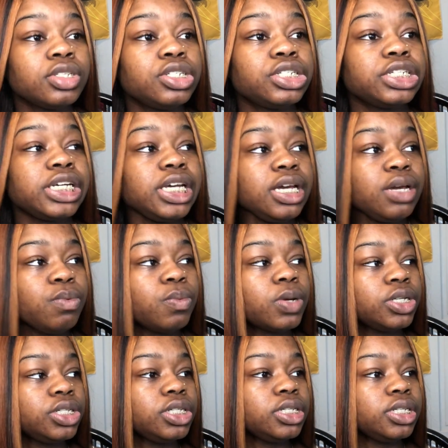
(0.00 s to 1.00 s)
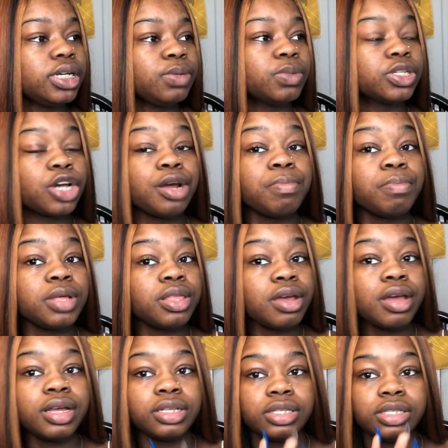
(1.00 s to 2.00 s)
what she did was, her
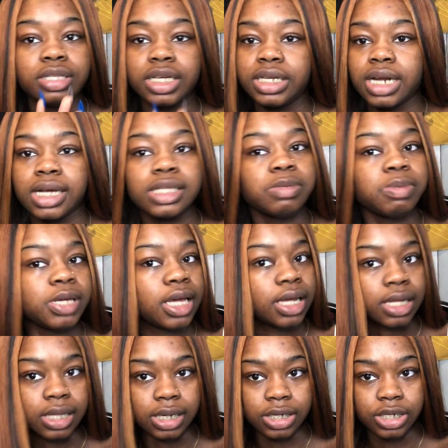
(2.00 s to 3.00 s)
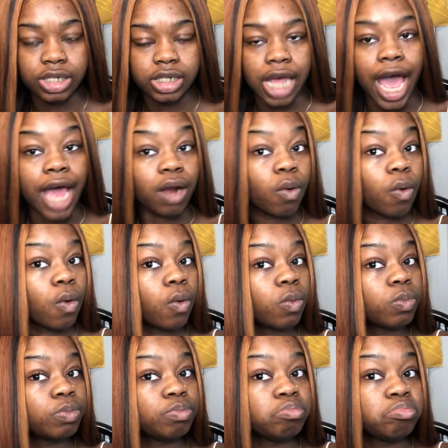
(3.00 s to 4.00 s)
mother did not speak English at all.
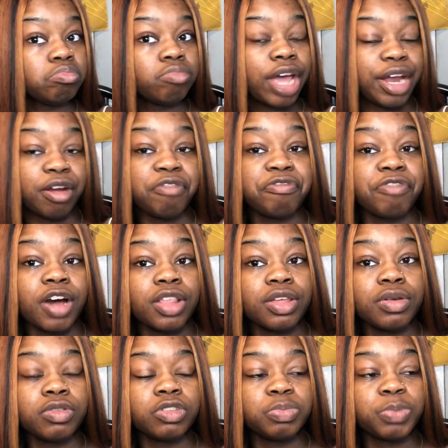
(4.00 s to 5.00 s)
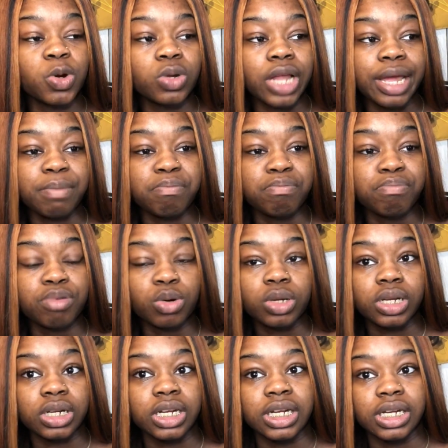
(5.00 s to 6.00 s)
And her father spoke like
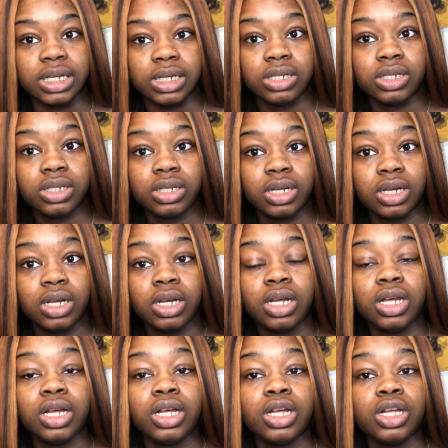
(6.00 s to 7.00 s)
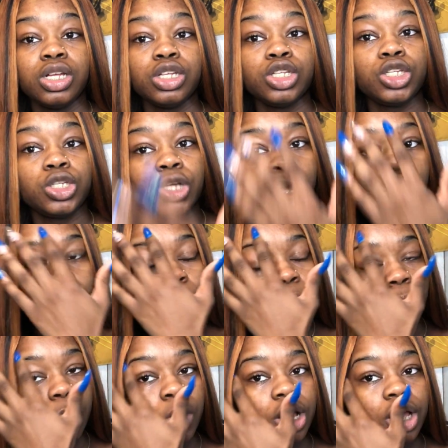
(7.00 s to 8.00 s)
broken English. So
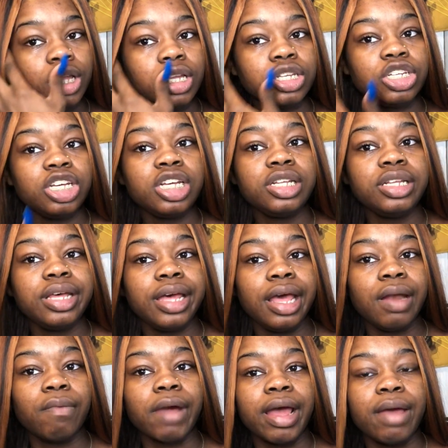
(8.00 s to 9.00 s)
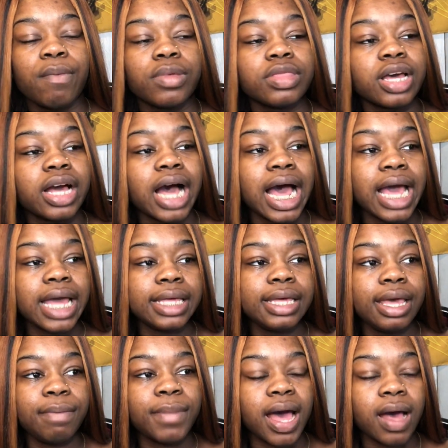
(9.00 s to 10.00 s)
what she did, right, when the guy
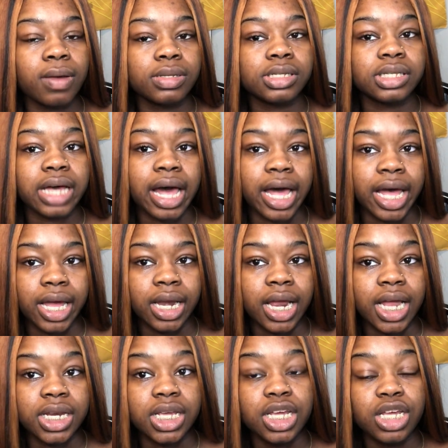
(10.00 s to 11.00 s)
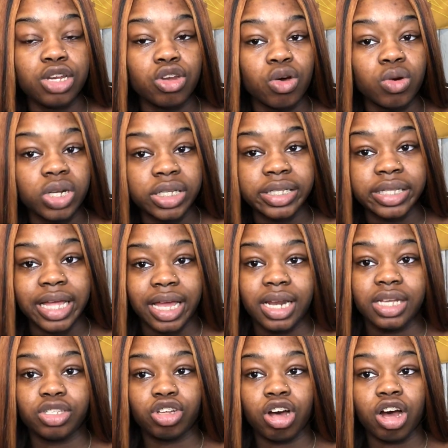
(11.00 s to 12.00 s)
came outside and he noticed that
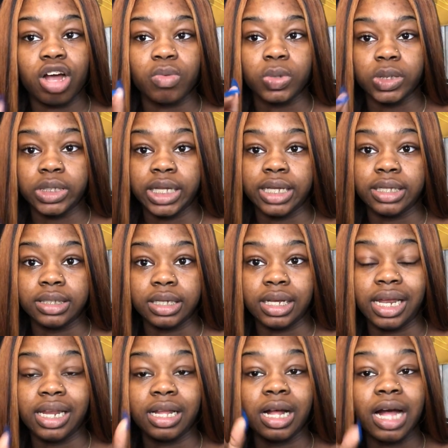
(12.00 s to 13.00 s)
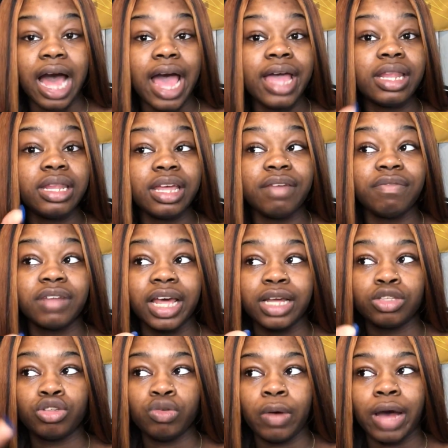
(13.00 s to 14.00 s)
his car was dented, and the guy lived like
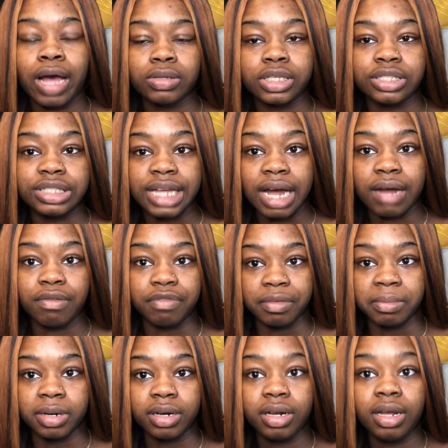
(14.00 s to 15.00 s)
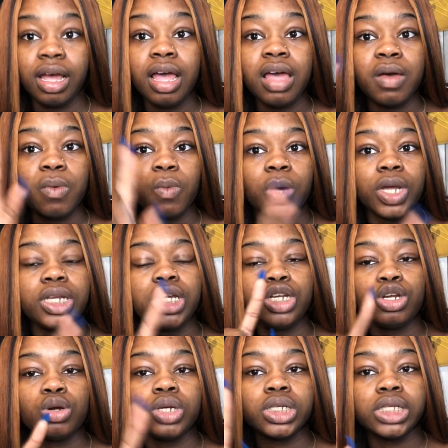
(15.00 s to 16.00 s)
2 houses down from her. When he
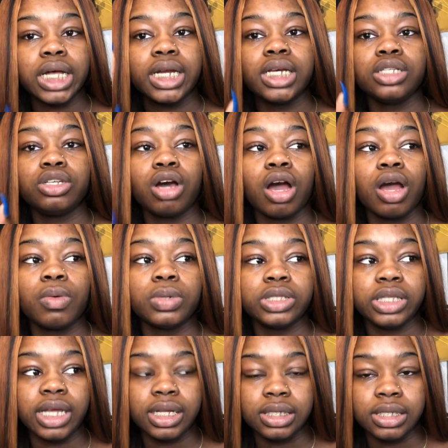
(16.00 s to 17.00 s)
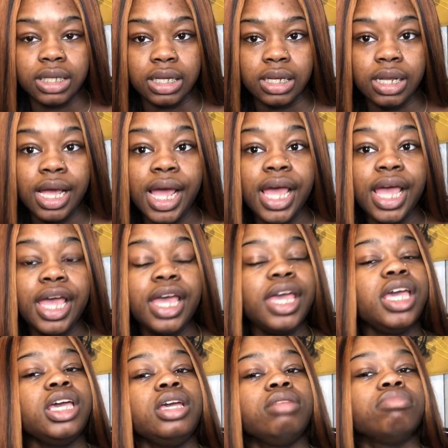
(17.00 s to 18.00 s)
noticed that his car was dented,
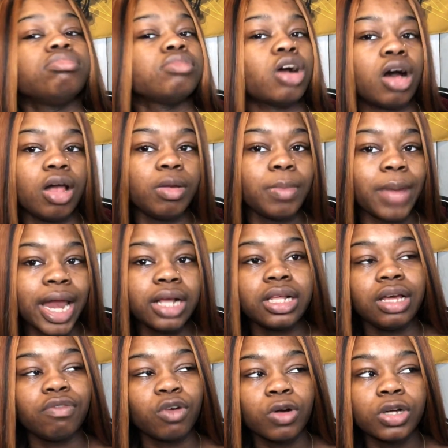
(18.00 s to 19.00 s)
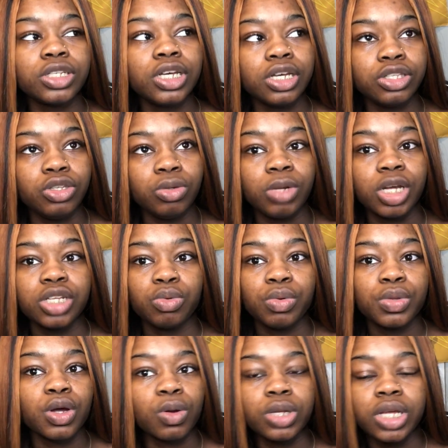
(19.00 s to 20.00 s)
he automatically, of course, he assumed, because we were
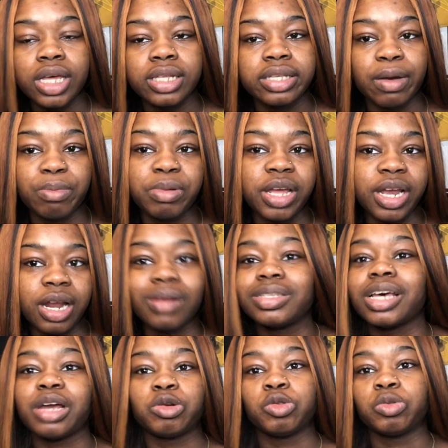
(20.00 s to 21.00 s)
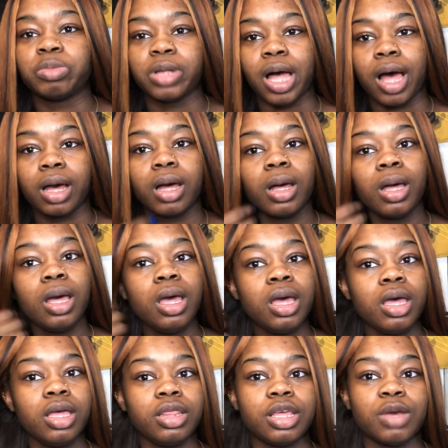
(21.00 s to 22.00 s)
the only kids that were playing outside on the block,
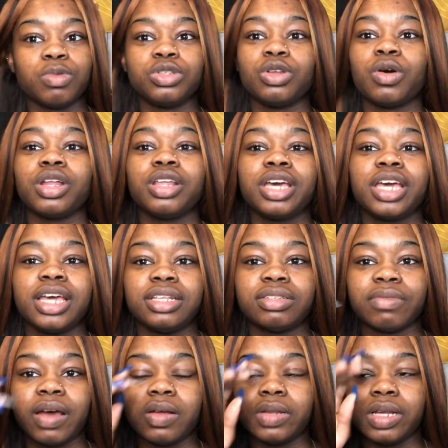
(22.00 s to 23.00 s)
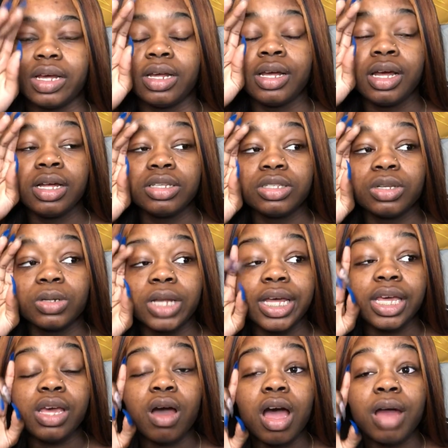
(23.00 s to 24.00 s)
there was no other kids around there. So like
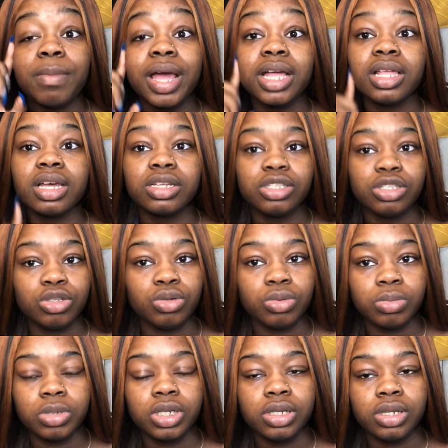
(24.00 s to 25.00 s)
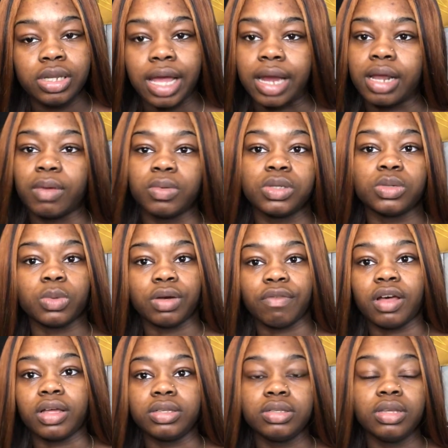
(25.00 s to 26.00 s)
he automatically assumed that it was one of
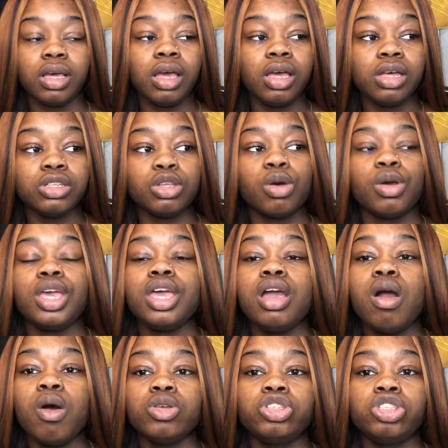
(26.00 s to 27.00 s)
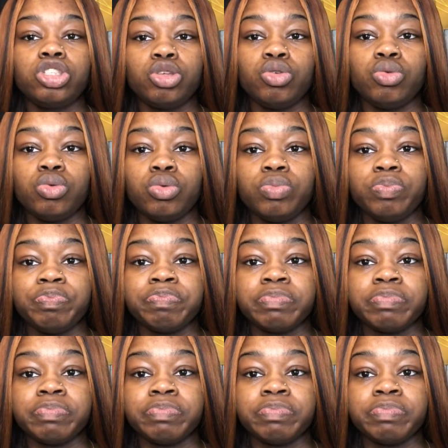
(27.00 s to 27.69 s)
us. So he goes to